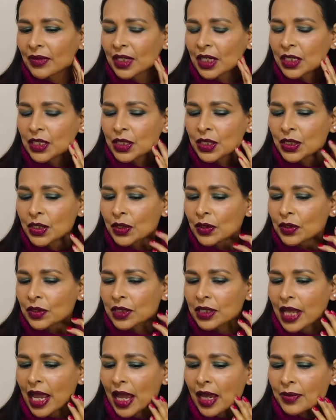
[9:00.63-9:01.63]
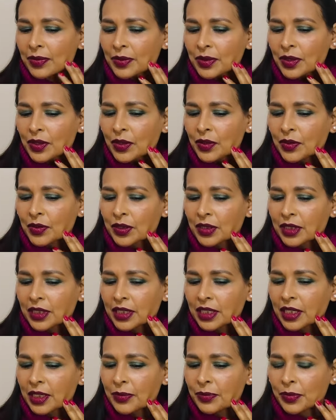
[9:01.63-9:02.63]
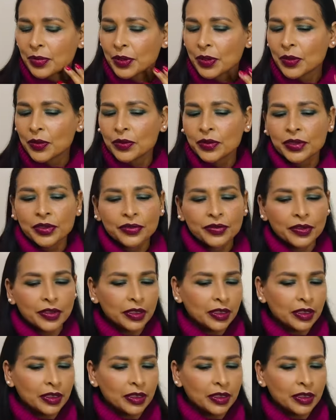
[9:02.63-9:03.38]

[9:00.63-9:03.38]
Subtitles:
This looks absolutely beautiful.